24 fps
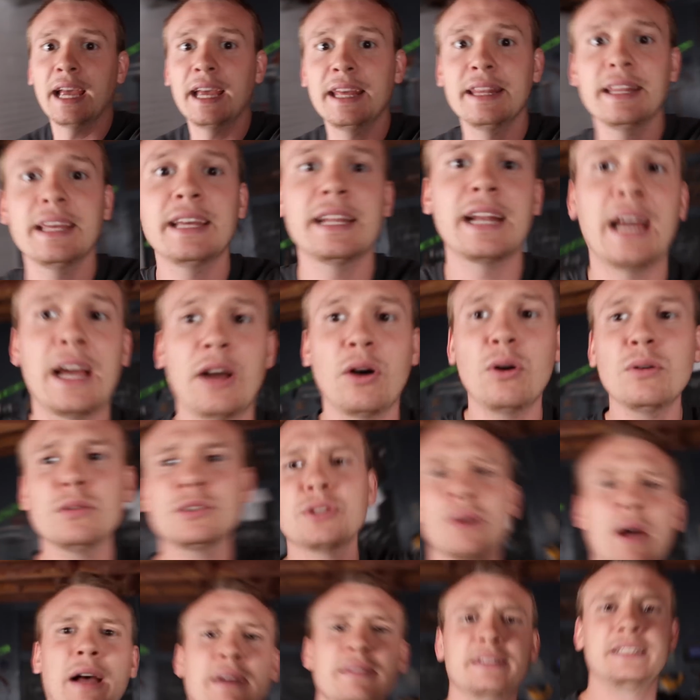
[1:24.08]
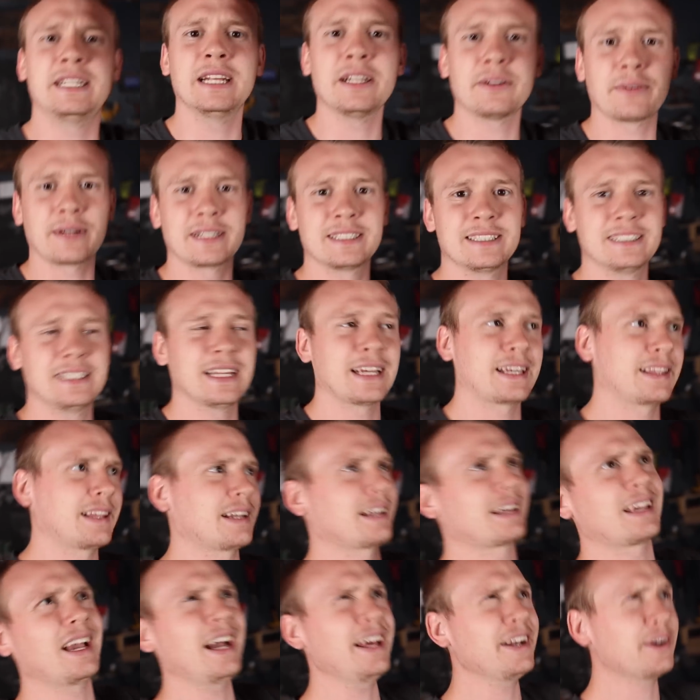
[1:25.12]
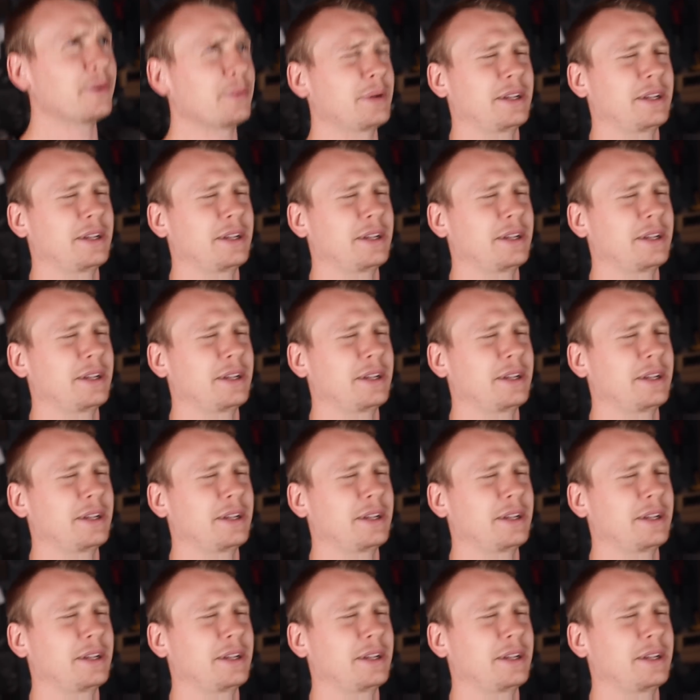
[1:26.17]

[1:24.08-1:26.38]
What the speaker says: And then I also have a tillering stick that I kind of